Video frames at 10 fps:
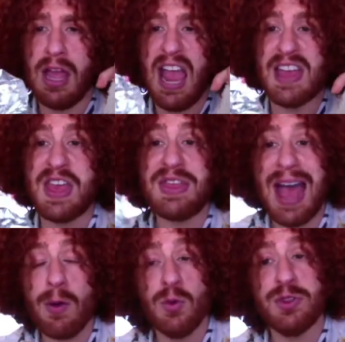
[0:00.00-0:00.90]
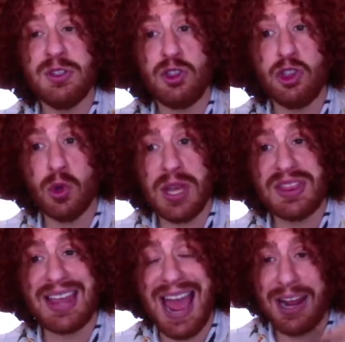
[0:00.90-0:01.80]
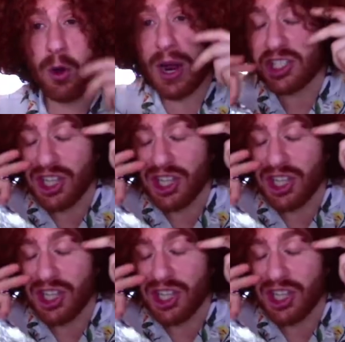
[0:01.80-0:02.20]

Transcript: and then doing that question,